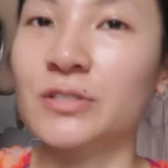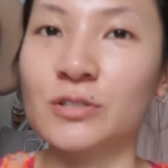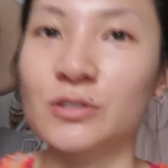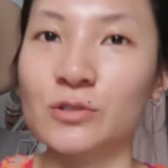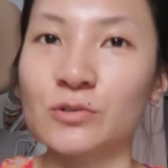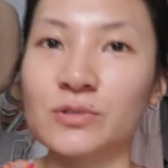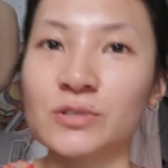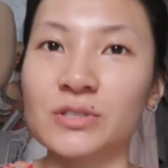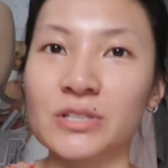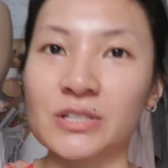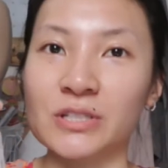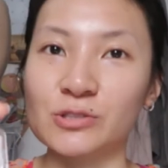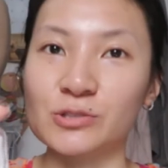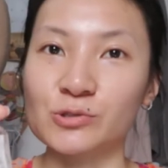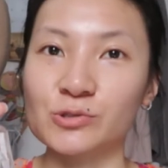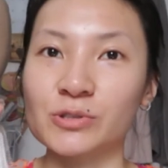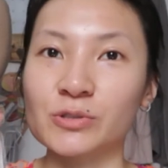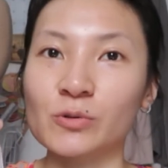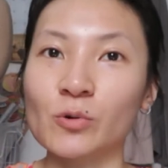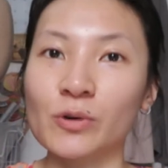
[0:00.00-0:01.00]
to use tea
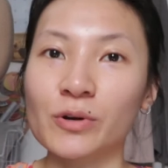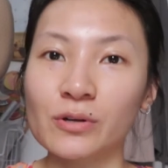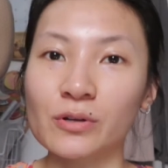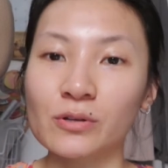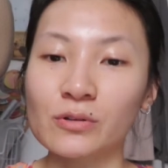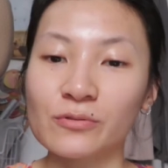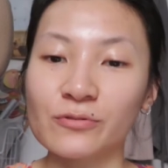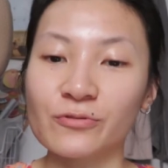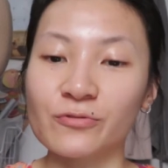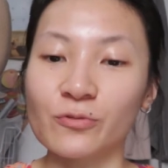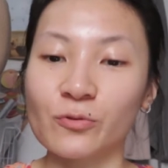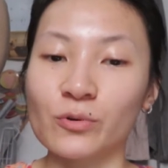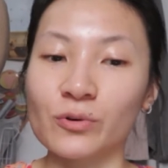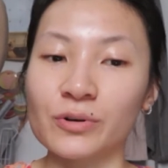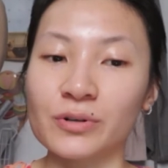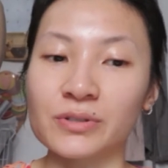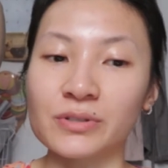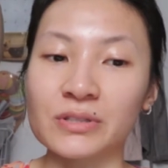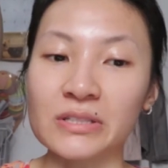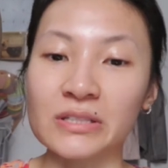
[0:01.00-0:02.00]
tree oil
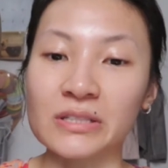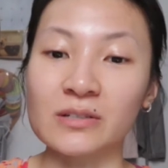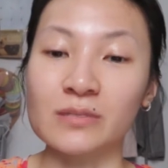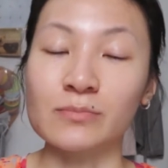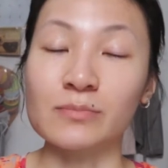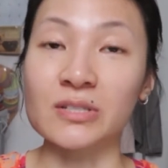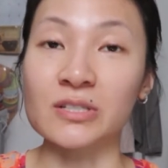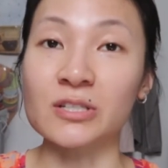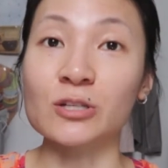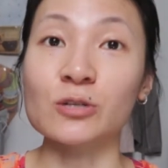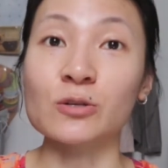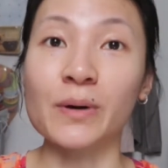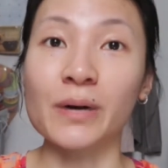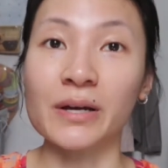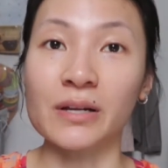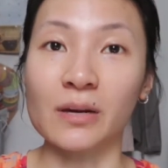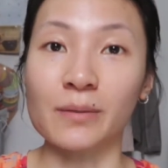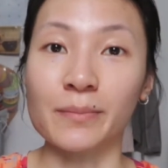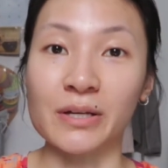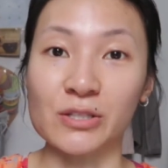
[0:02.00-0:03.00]
for the mosquito
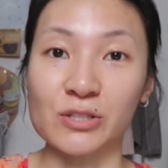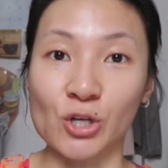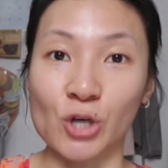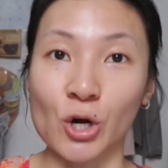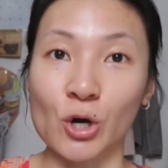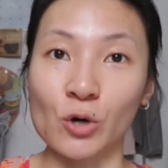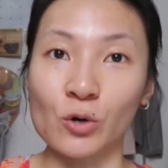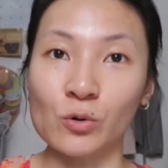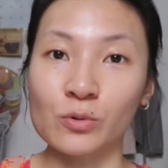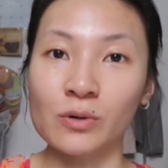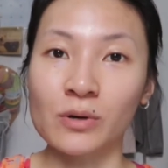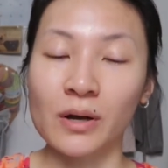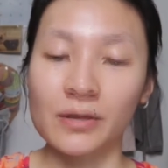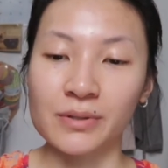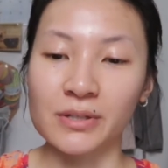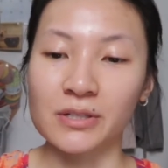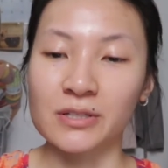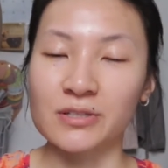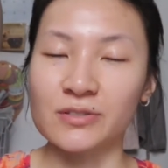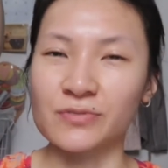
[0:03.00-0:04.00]
bite on my toe,
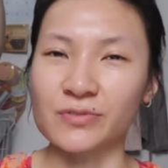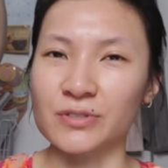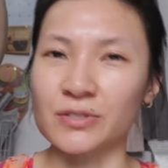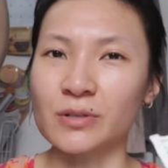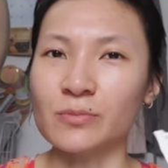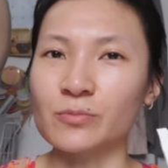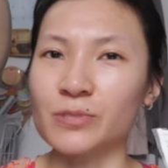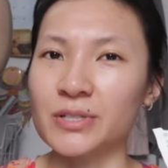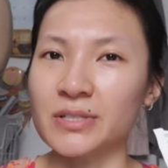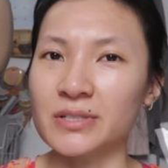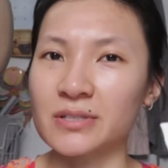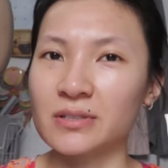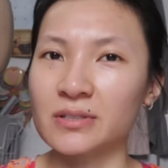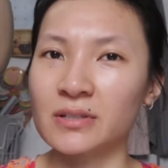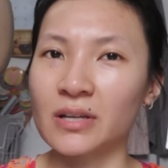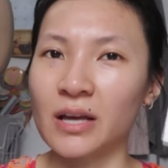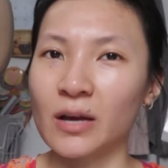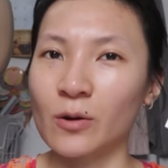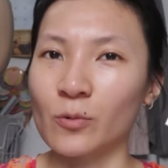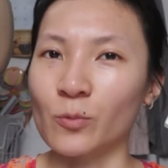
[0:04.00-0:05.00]
because for some
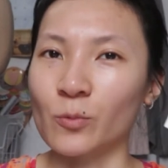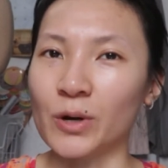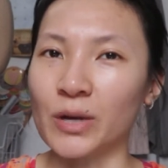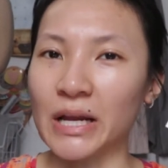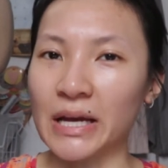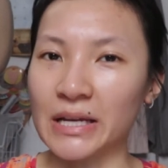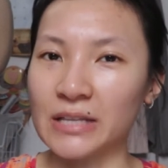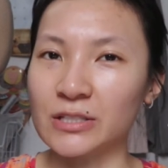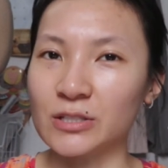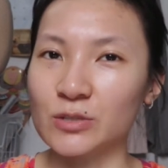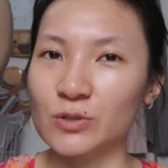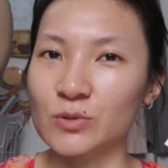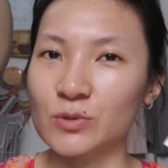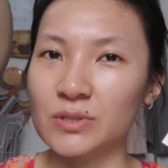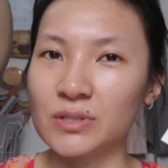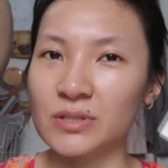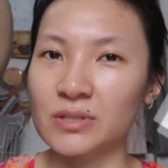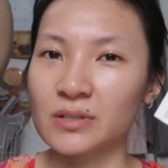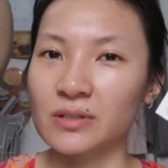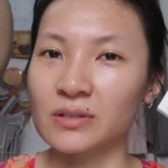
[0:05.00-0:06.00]
reason when I
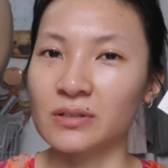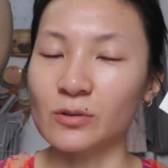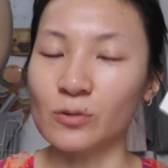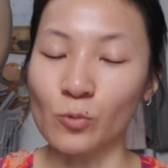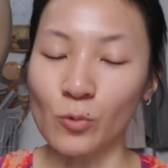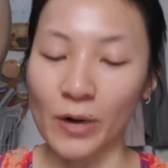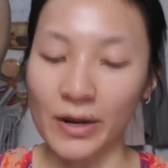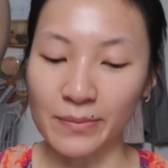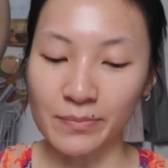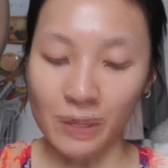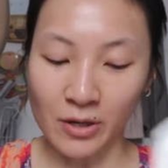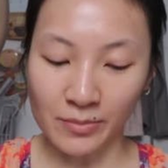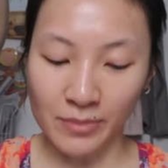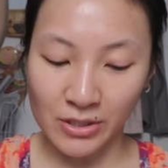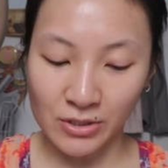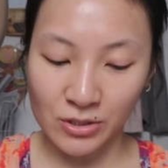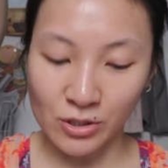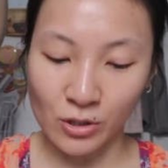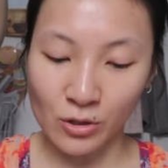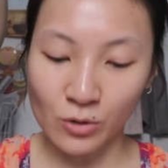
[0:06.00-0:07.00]
used the wipe on my
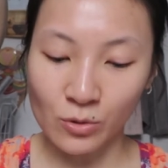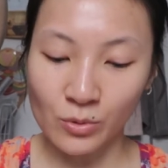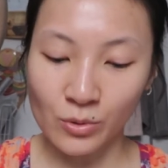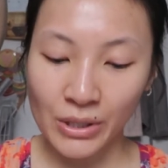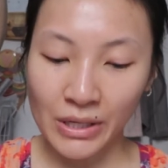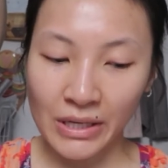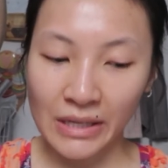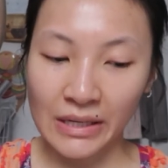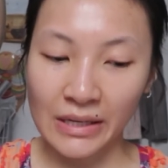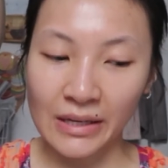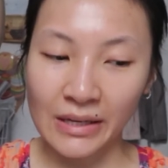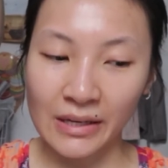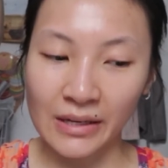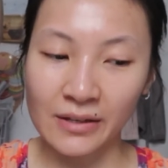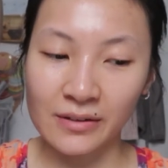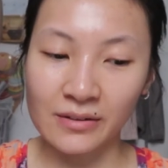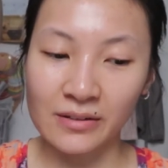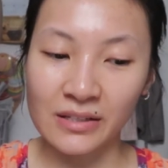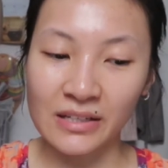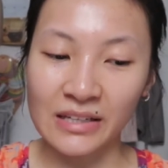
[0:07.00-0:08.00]
toe,
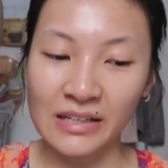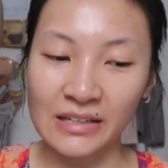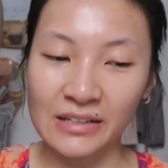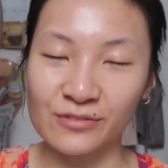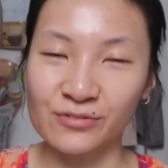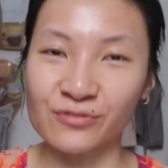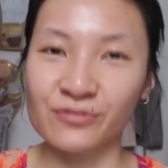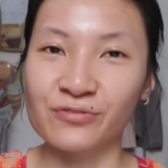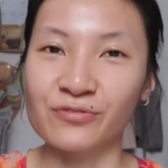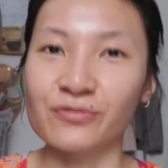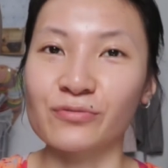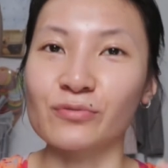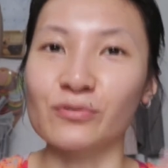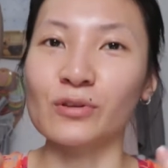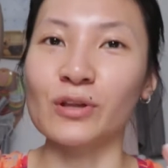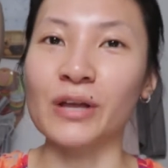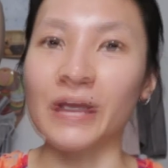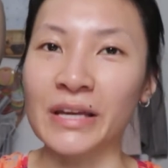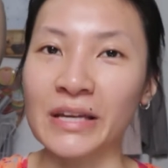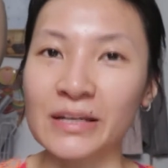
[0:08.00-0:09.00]
it
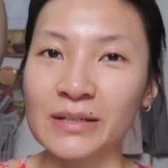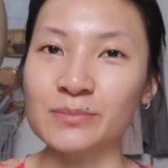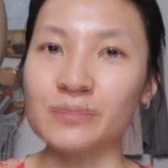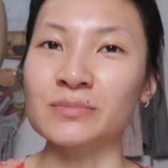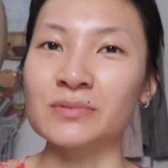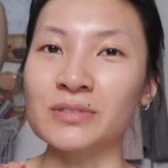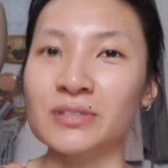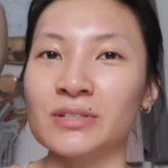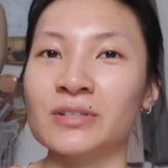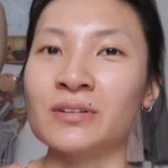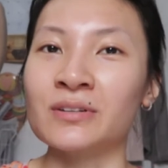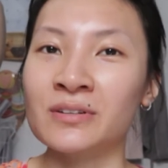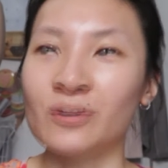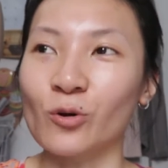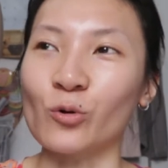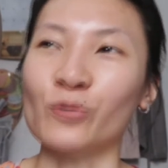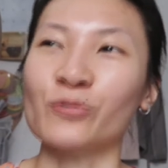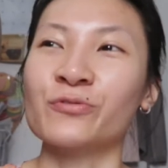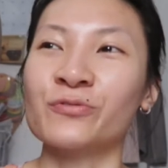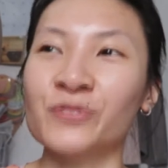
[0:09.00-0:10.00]
inflamed
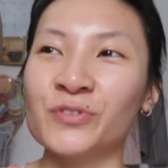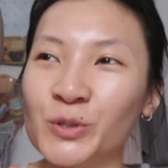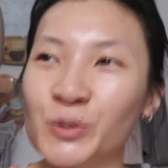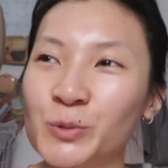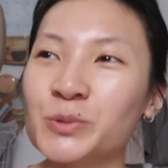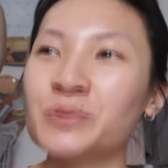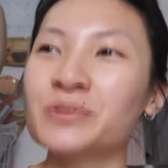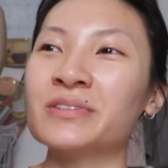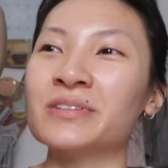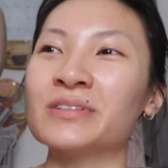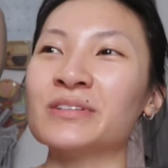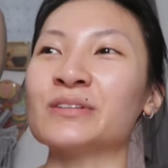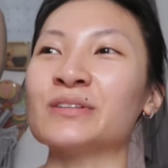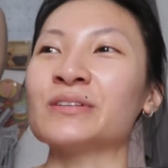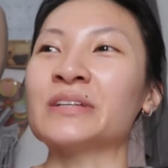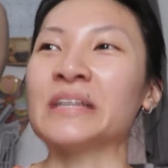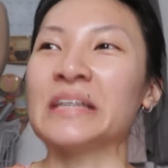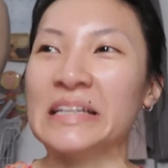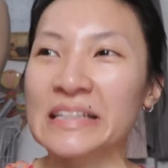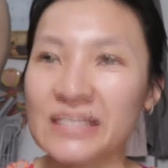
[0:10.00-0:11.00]
or fueled the
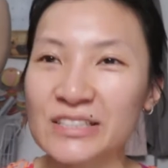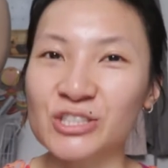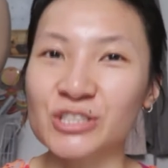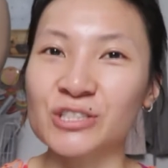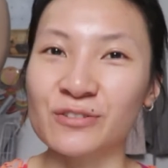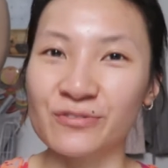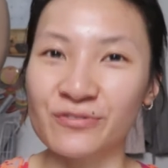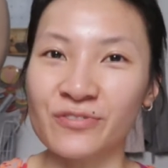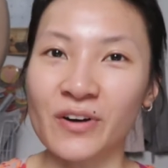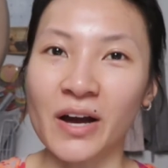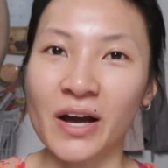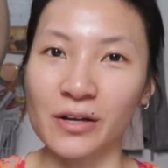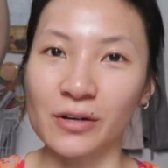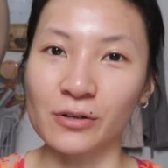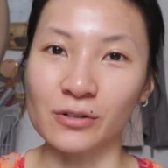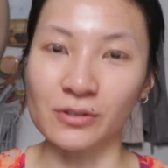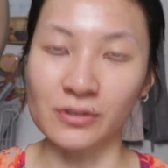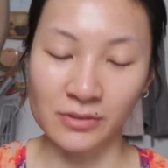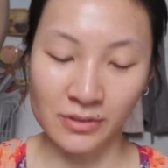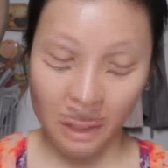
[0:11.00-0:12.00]
itchy
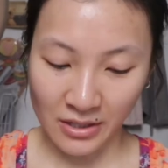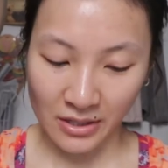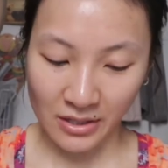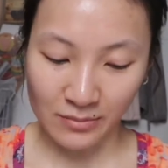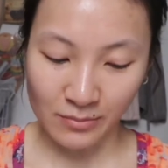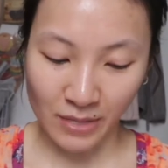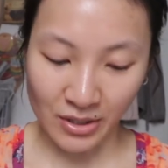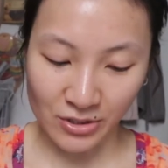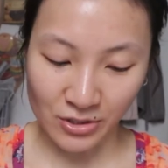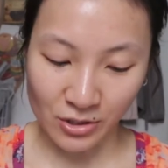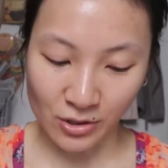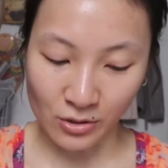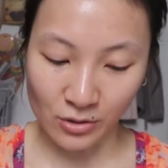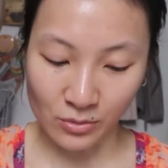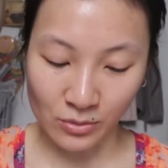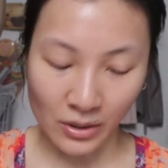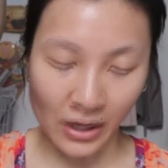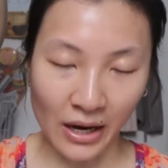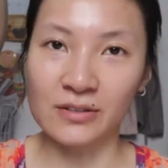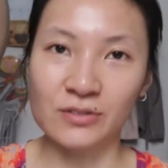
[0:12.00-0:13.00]
fire in my
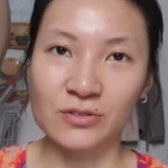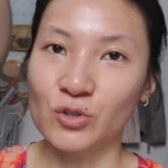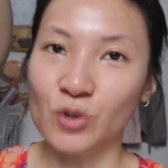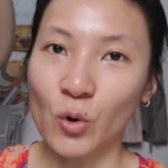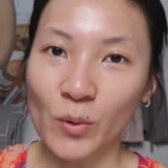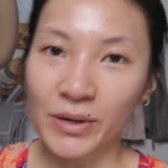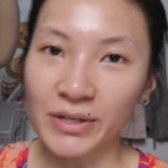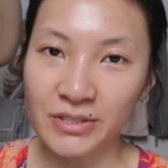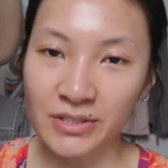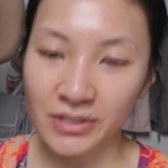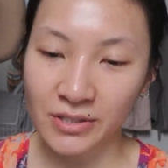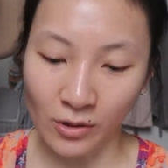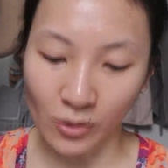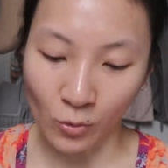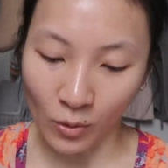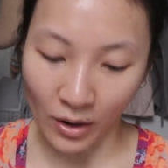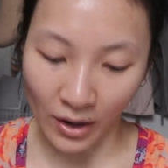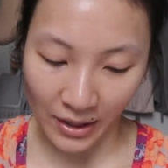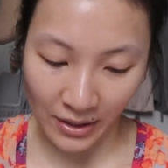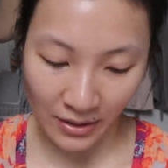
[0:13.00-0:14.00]
toe. No idea
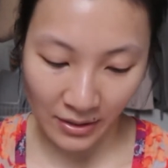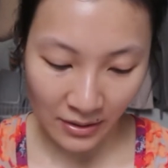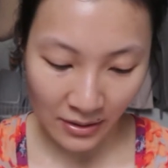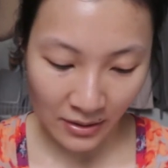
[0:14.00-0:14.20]
why.